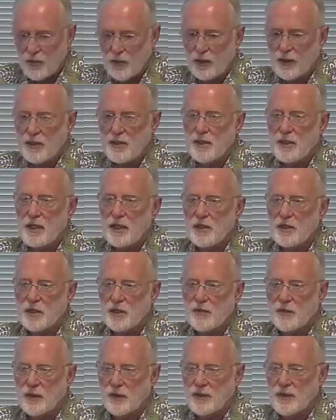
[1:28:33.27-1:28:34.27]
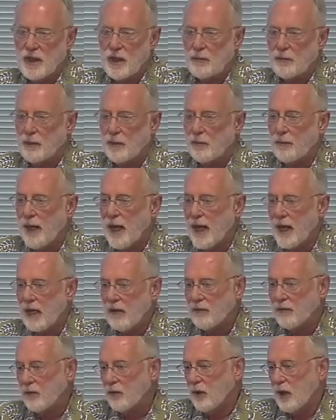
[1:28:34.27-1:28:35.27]
organizations, for example, pay
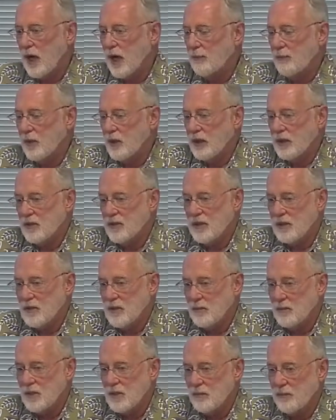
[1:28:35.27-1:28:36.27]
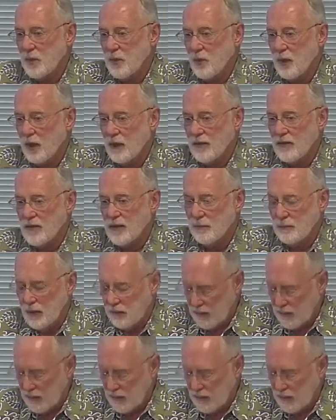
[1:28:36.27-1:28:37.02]
for operating system support simply